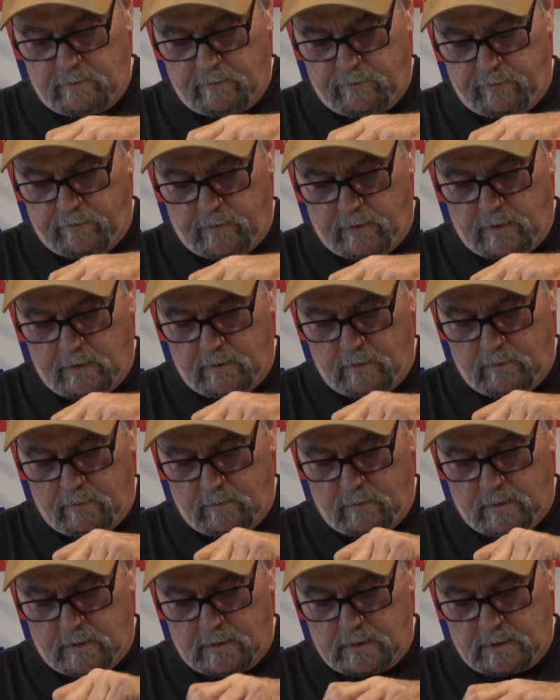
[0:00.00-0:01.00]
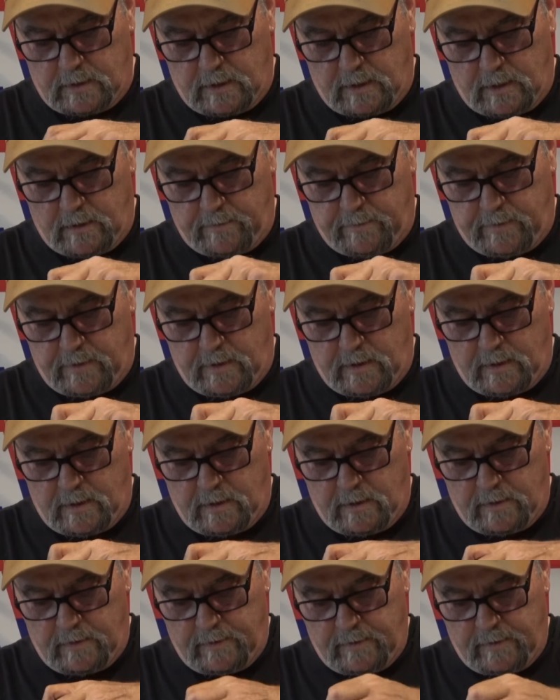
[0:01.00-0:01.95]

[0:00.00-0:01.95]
find out where it's happy.